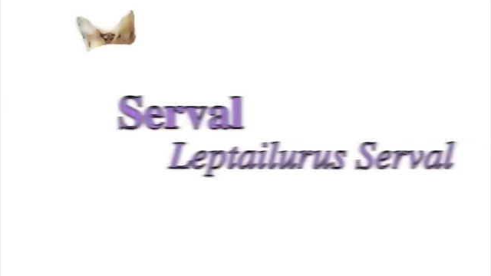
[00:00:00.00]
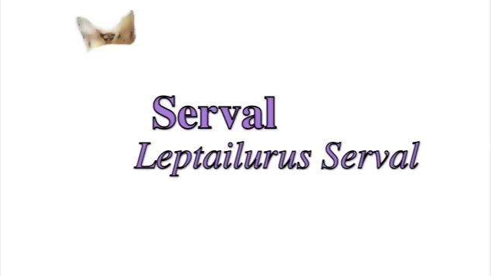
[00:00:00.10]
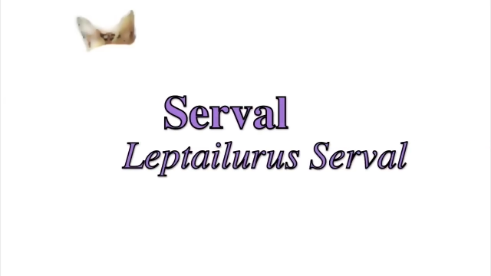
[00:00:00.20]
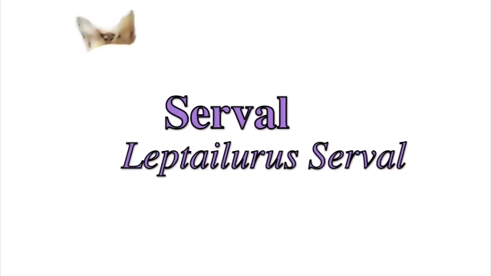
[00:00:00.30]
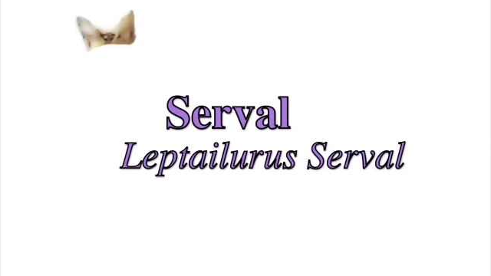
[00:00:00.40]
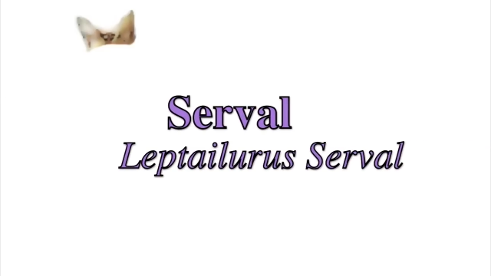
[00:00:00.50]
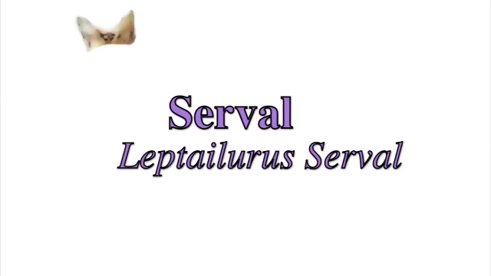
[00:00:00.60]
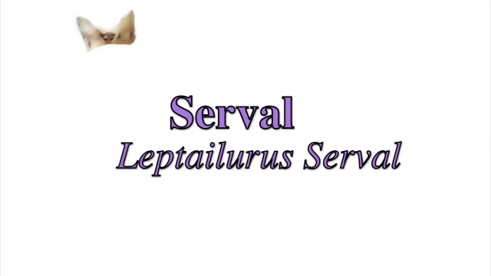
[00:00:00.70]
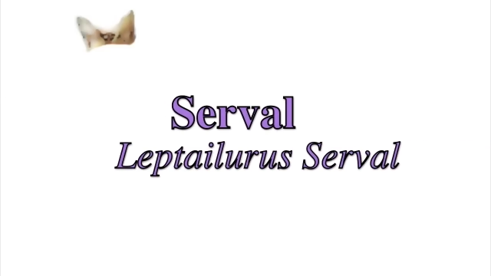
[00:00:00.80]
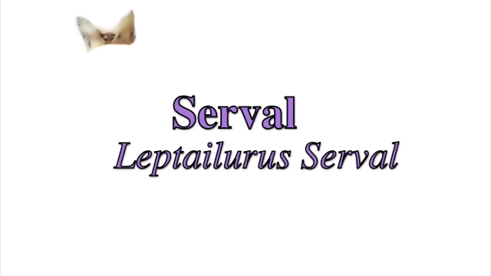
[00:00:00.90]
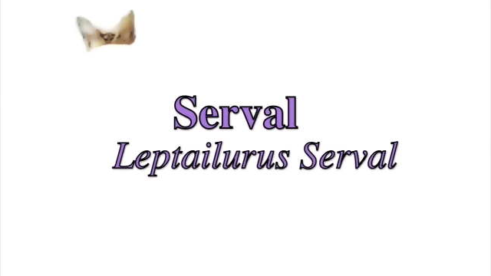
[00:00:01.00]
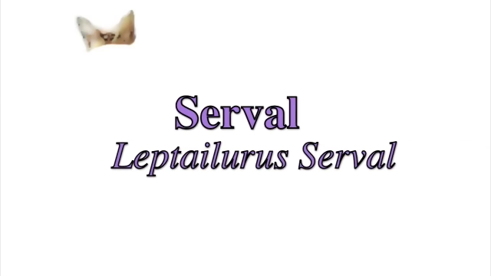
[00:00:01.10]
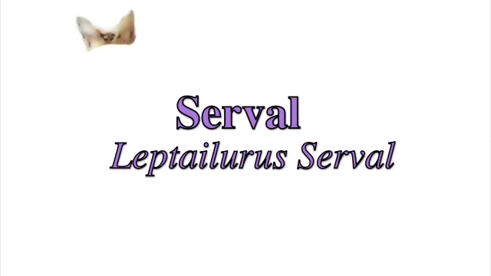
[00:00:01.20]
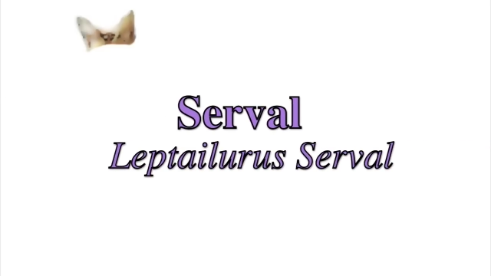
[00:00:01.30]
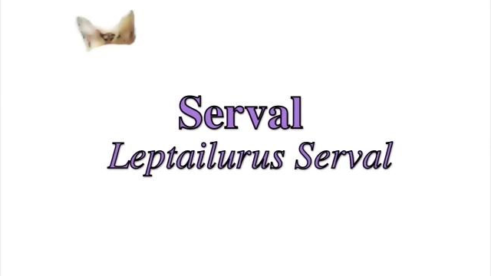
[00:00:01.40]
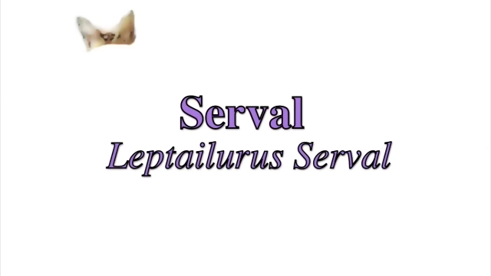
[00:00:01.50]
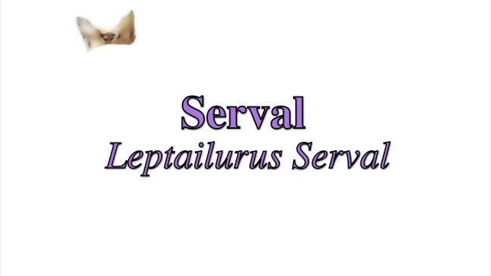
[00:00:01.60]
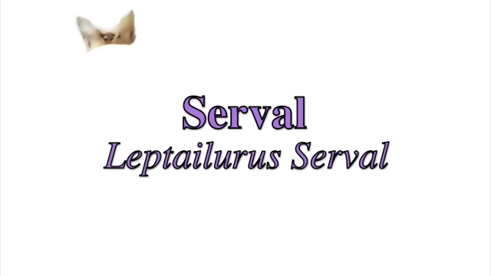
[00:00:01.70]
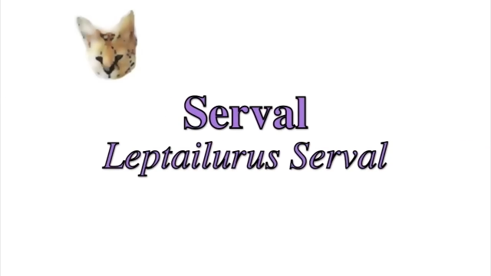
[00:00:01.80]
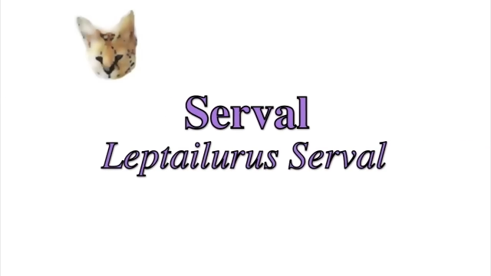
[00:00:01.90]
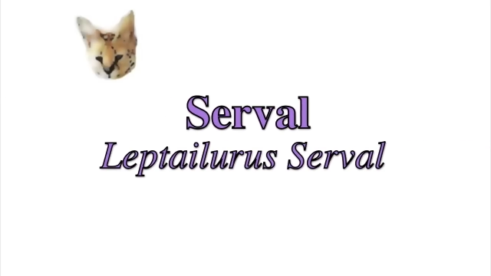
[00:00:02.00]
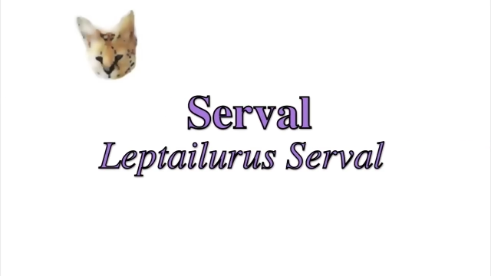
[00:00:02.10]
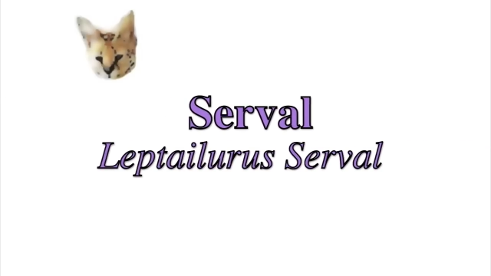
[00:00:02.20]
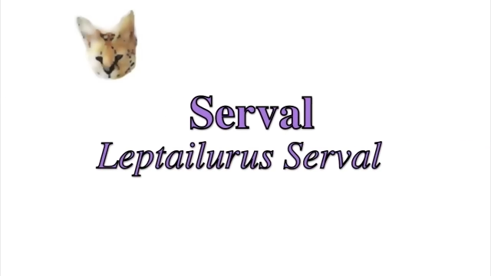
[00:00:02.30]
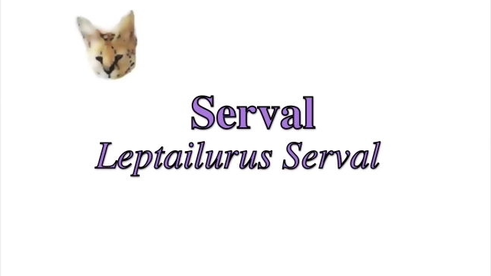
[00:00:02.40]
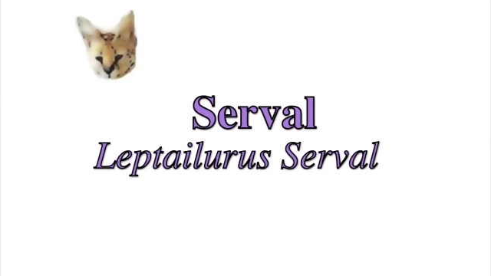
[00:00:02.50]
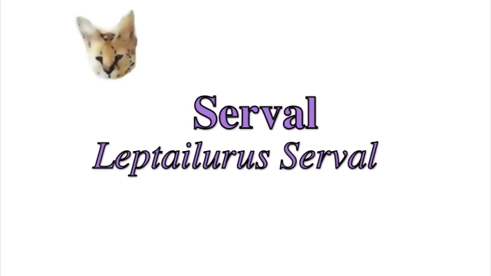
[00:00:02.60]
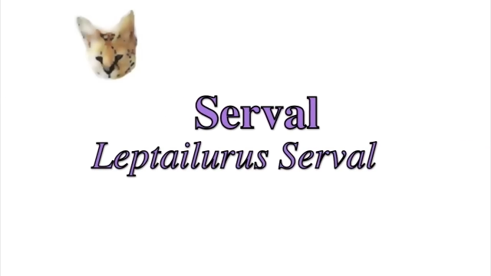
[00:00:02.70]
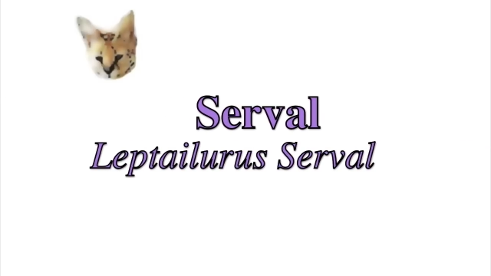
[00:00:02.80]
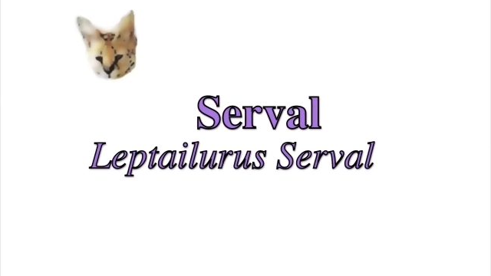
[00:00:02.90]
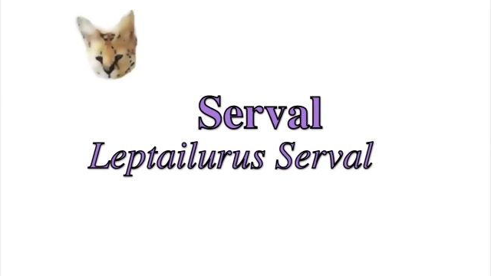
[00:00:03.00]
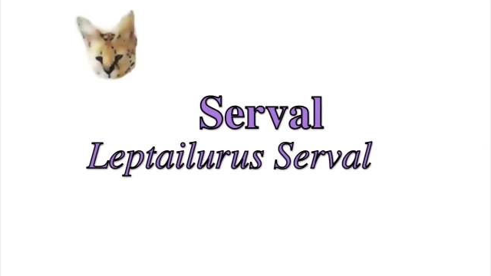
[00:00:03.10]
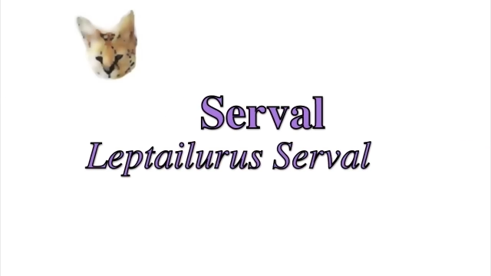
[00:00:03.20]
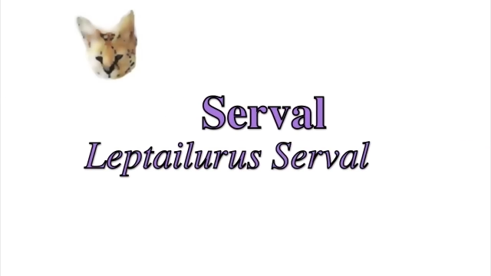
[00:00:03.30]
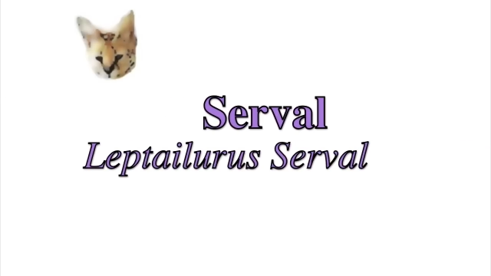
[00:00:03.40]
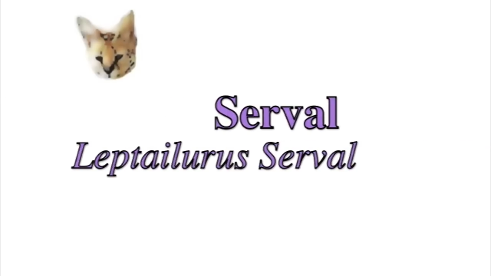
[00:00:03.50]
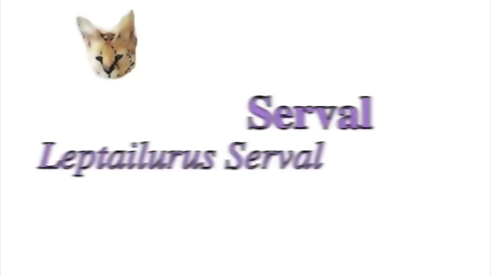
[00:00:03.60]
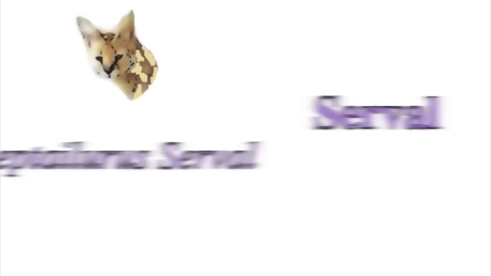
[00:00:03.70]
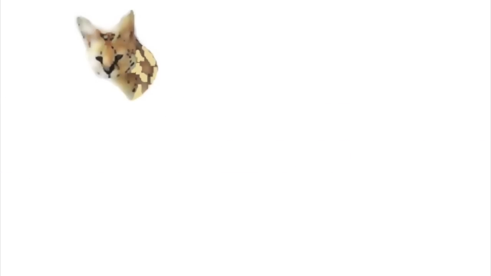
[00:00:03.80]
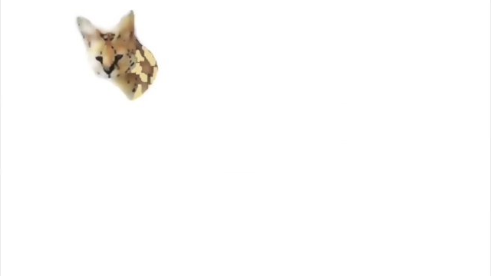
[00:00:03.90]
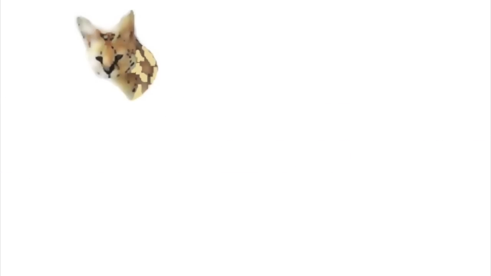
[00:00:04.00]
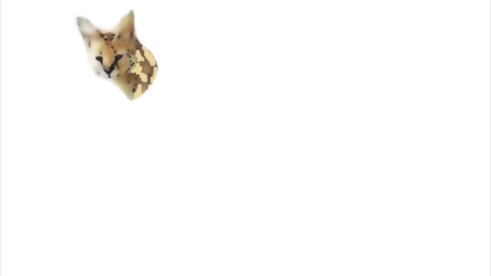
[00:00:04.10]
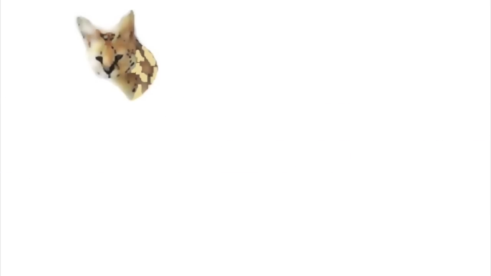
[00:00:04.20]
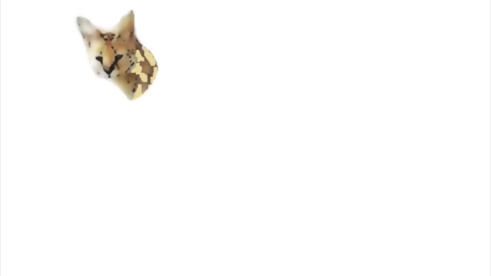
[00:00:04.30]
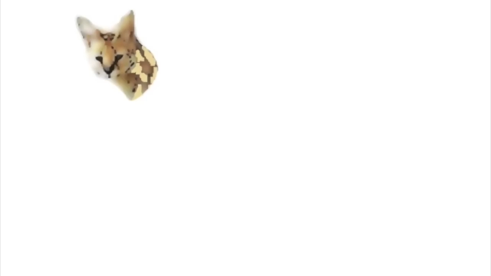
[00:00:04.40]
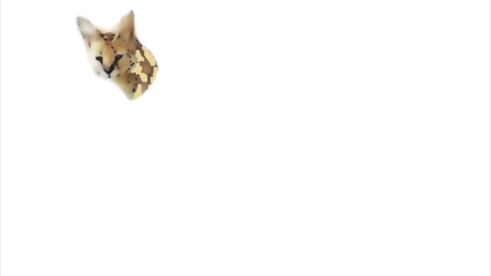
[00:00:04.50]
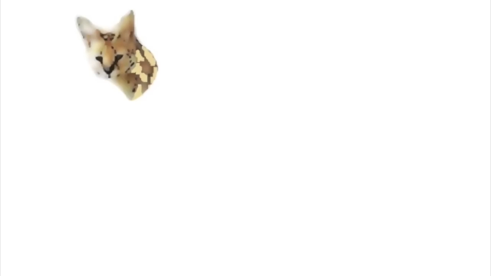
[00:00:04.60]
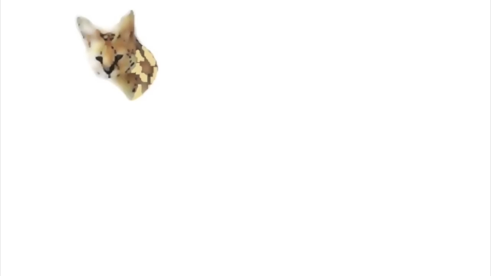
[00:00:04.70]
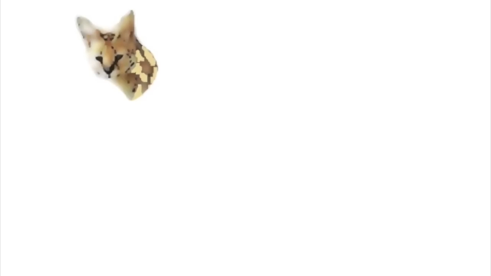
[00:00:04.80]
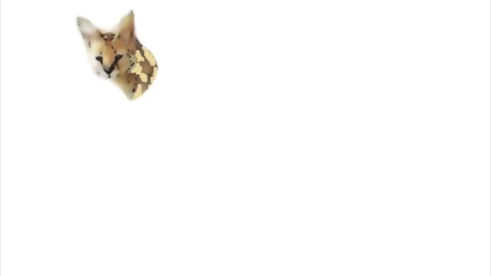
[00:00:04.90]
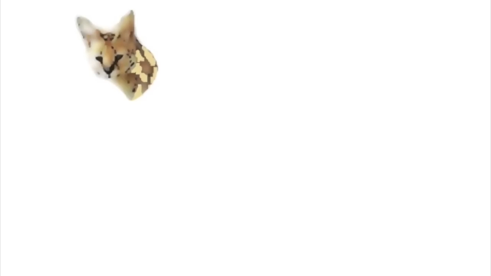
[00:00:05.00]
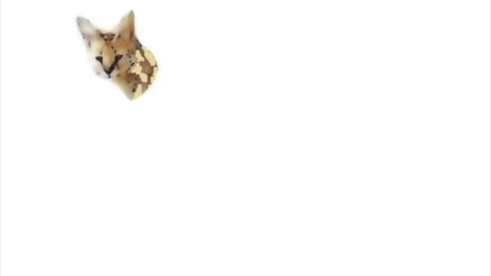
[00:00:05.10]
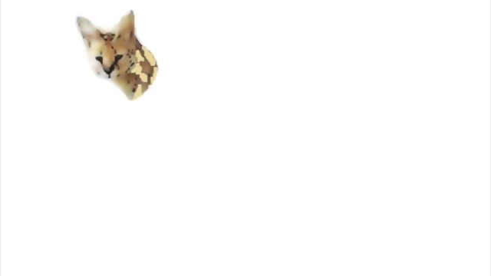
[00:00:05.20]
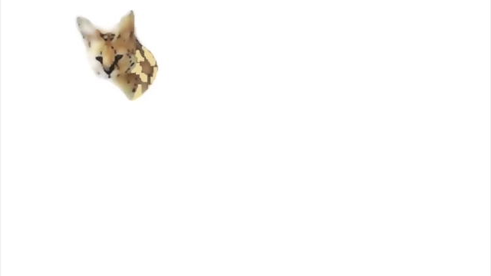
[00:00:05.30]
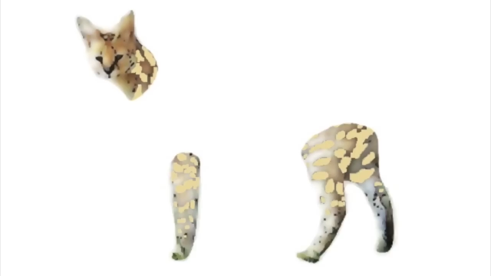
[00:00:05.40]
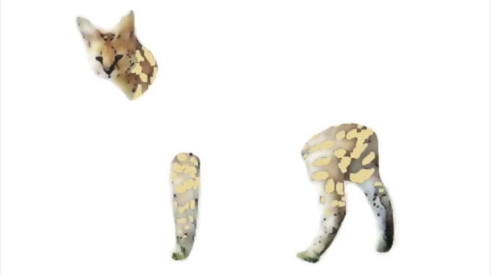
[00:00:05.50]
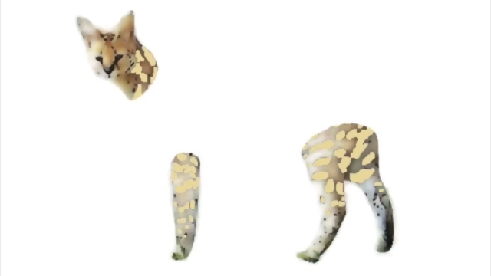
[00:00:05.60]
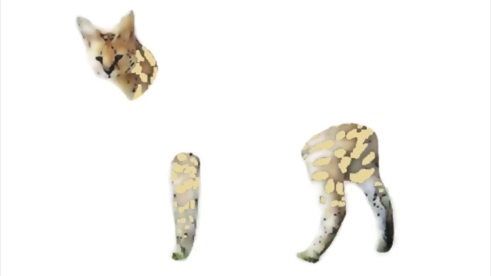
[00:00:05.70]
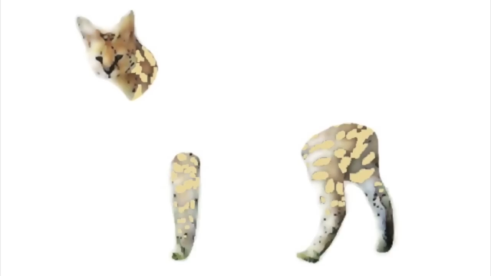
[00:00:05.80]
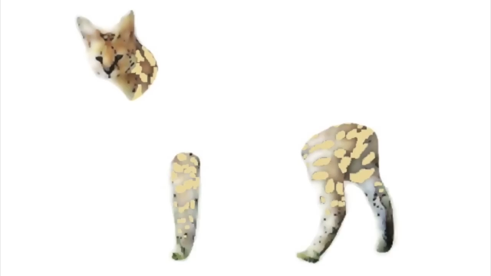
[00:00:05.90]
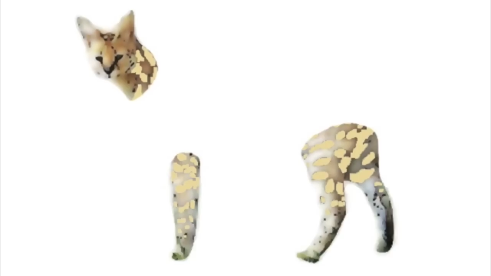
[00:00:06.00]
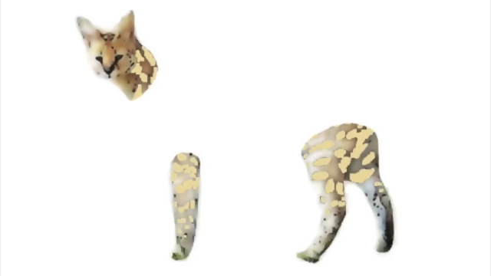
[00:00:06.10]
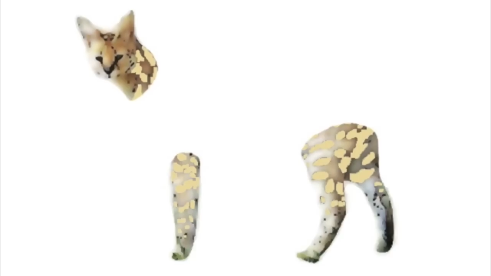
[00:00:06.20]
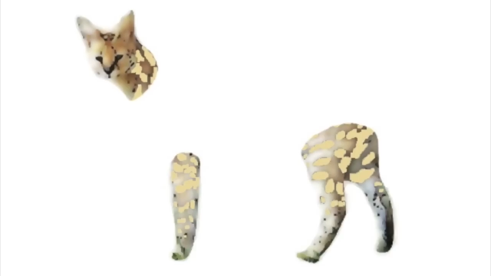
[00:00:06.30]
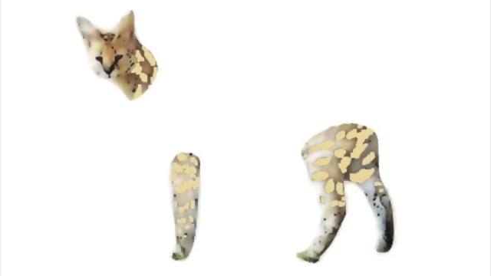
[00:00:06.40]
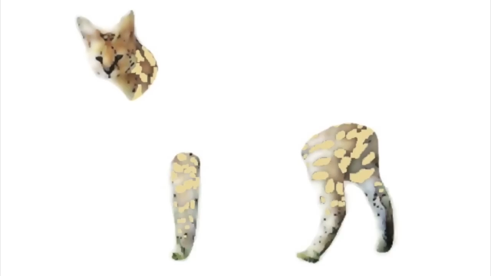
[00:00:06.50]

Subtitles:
Nobody's mouth can be seen.